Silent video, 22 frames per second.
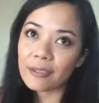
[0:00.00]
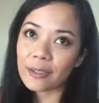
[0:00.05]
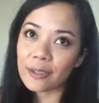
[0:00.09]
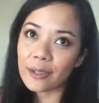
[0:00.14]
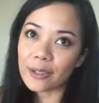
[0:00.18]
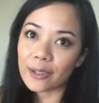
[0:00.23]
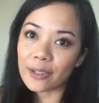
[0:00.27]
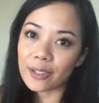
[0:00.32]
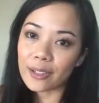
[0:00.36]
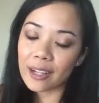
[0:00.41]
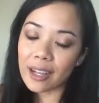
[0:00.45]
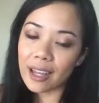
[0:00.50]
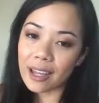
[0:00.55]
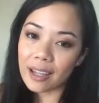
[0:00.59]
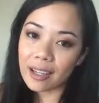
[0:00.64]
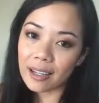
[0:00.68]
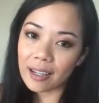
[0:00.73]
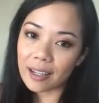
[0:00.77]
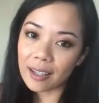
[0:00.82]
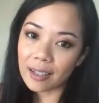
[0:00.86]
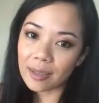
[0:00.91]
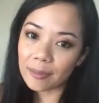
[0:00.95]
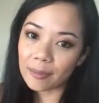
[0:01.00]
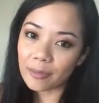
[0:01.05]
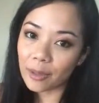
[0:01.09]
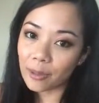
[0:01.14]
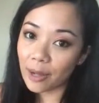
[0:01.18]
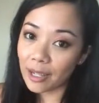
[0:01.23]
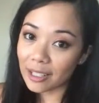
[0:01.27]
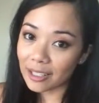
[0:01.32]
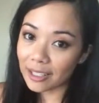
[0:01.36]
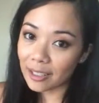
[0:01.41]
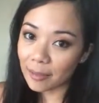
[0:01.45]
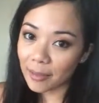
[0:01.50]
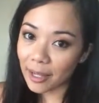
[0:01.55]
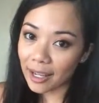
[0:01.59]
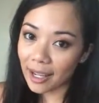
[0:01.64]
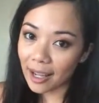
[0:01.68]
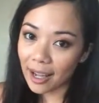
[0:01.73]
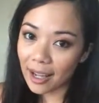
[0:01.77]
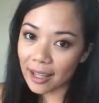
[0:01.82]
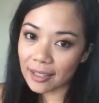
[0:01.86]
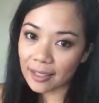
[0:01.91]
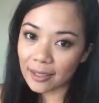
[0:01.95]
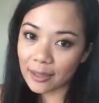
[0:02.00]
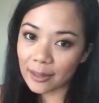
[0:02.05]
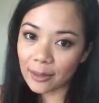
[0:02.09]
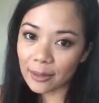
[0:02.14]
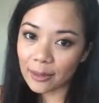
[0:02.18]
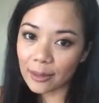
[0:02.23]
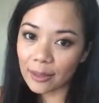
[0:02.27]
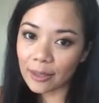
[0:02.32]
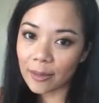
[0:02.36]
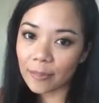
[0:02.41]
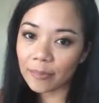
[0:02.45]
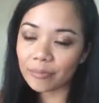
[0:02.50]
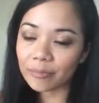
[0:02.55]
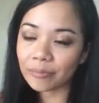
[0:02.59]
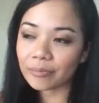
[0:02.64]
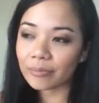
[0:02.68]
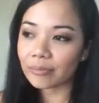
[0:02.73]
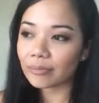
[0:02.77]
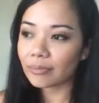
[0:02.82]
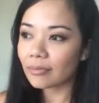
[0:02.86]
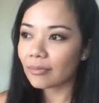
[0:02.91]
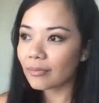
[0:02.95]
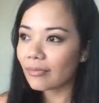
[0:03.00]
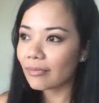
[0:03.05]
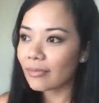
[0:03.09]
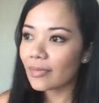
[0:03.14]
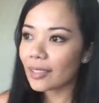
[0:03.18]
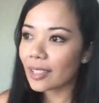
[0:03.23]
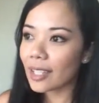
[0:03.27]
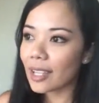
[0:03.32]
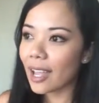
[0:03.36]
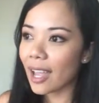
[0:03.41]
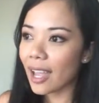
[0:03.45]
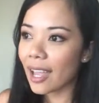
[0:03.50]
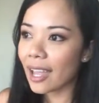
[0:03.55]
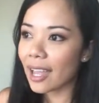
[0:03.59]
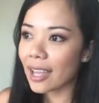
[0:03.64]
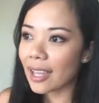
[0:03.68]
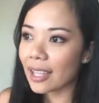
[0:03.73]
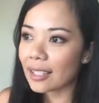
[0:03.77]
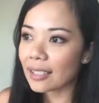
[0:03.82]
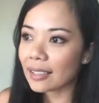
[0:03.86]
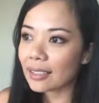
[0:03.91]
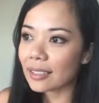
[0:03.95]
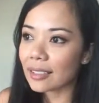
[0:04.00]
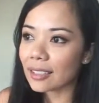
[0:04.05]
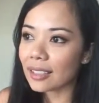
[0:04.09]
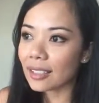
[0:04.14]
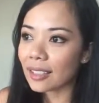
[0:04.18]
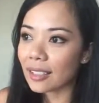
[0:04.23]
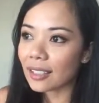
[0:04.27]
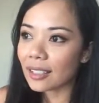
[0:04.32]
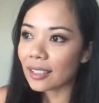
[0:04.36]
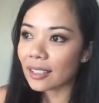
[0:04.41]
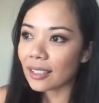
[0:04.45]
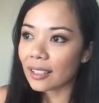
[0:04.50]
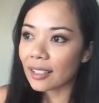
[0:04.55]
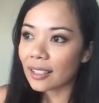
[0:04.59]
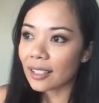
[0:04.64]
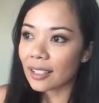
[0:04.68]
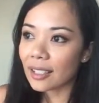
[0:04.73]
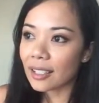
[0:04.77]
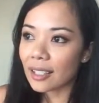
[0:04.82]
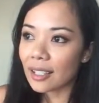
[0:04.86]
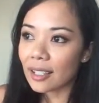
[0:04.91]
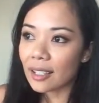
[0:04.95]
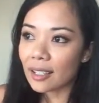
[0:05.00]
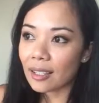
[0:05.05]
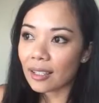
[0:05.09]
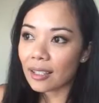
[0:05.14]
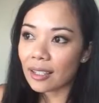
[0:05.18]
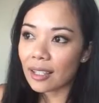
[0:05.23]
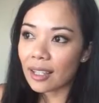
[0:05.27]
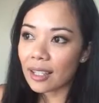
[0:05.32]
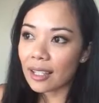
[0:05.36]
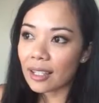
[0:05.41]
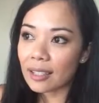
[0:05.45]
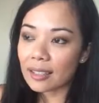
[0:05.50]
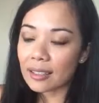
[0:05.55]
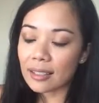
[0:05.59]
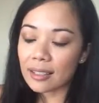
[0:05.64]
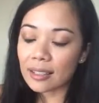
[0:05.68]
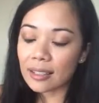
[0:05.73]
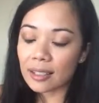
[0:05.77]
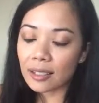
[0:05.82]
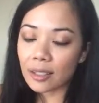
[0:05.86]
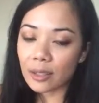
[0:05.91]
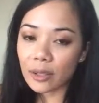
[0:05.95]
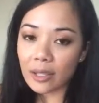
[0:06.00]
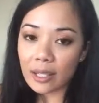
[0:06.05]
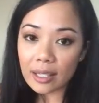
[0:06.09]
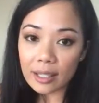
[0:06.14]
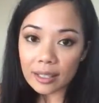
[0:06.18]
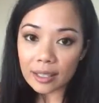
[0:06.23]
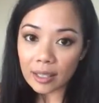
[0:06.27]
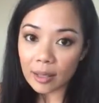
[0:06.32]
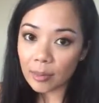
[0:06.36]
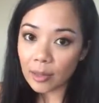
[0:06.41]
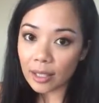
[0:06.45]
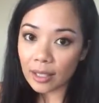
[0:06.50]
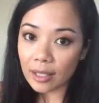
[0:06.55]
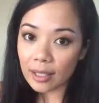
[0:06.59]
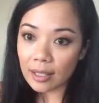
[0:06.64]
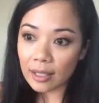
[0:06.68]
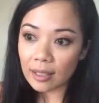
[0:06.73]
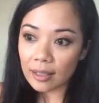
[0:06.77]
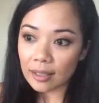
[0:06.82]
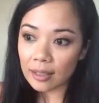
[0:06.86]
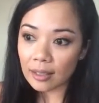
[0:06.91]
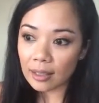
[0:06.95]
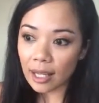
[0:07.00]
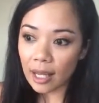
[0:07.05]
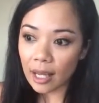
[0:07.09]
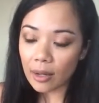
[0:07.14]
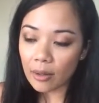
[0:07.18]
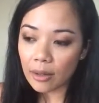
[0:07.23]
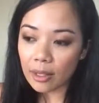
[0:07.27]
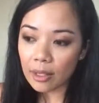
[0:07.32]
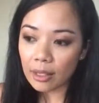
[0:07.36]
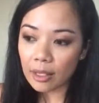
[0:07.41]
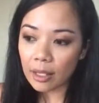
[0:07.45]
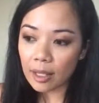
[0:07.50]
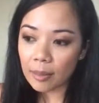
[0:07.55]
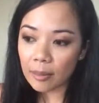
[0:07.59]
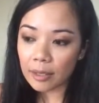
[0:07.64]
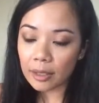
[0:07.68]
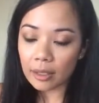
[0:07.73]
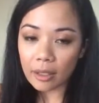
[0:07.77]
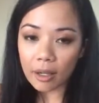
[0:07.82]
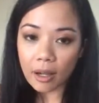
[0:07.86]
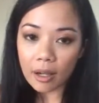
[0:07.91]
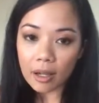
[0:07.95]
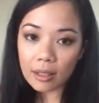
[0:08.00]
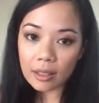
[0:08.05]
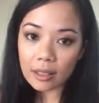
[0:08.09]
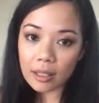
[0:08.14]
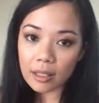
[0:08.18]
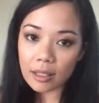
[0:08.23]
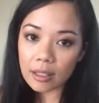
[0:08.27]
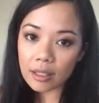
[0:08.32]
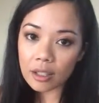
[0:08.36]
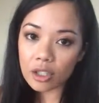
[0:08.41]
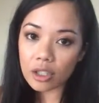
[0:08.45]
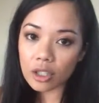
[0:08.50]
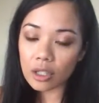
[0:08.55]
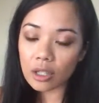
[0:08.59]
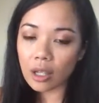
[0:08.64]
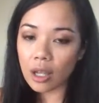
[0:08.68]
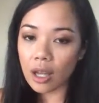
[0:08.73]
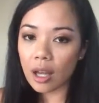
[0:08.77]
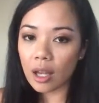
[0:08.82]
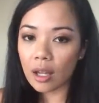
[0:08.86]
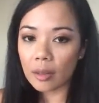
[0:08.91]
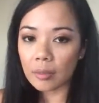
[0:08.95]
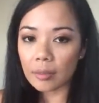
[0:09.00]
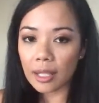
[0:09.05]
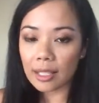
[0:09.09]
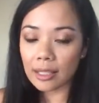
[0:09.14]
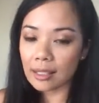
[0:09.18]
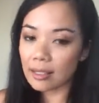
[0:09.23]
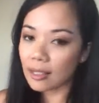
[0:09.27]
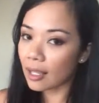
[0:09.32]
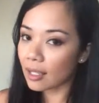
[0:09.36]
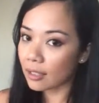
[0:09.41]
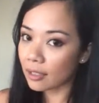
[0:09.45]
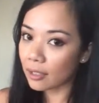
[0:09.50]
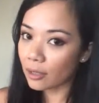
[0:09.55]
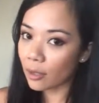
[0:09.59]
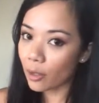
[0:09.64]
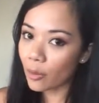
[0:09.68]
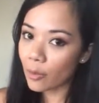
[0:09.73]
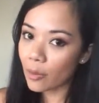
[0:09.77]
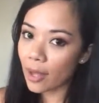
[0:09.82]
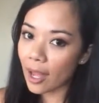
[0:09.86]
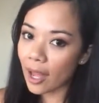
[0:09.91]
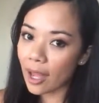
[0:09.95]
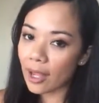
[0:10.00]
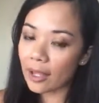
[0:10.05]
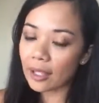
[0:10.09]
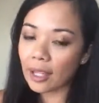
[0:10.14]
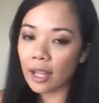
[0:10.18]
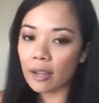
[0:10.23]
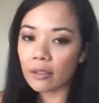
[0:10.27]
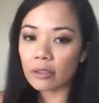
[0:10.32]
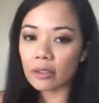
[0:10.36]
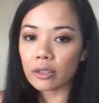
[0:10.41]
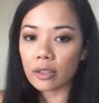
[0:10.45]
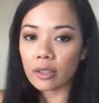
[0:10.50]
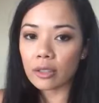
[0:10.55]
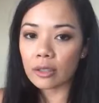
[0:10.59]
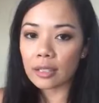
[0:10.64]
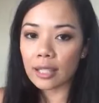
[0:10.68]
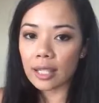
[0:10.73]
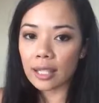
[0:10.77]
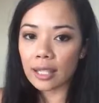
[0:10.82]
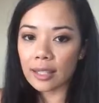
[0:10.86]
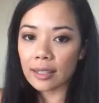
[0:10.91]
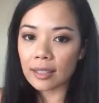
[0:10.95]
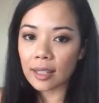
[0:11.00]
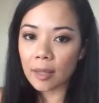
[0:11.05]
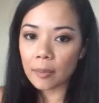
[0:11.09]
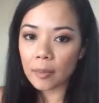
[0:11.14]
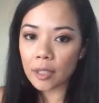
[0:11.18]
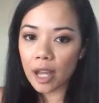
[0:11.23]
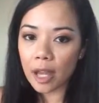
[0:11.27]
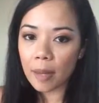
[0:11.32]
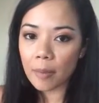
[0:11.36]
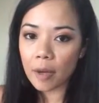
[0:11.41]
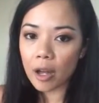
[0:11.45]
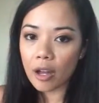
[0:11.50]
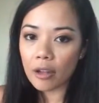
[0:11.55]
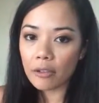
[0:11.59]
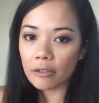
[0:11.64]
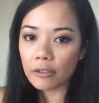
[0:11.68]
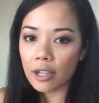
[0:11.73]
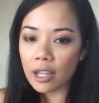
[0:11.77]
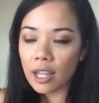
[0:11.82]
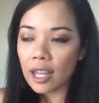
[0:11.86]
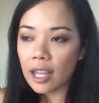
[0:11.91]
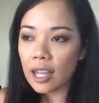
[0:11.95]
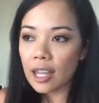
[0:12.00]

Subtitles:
for the rest of my high school. And it's crazy because now that I'm in college, I decided to go back after taking some time off.